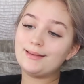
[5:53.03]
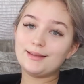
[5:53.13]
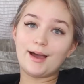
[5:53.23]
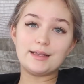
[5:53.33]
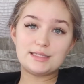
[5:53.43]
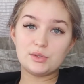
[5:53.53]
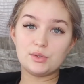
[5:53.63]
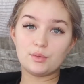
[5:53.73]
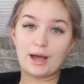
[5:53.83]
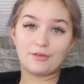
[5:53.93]
I
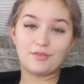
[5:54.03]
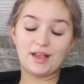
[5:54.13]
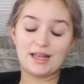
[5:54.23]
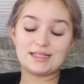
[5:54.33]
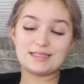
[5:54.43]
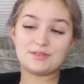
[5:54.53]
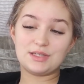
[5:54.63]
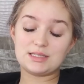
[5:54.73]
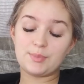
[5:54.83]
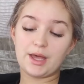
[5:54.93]
still have feelings for
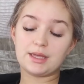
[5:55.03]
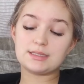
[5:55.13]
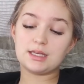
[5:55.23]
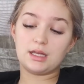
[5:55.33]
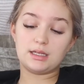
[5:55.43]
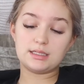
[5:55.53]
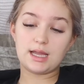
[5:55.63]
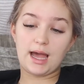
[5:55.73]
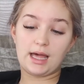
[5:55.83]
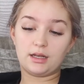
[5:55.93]
this person
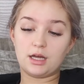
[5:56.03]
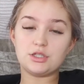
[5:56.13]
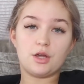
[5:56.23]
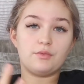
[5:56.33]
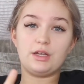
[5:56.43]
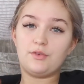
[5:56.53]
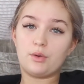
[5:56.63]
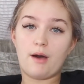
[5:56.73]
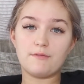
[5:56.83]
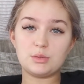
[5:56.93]
and I don't really feel
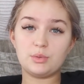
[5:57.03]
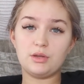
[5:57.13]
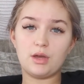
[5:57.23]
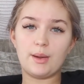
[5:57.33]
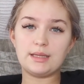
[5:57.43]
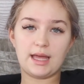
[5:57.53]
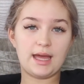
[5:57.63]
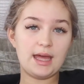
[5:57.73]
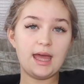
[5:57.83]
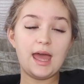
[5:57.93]
comfortable with you going
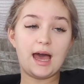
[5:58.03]
there.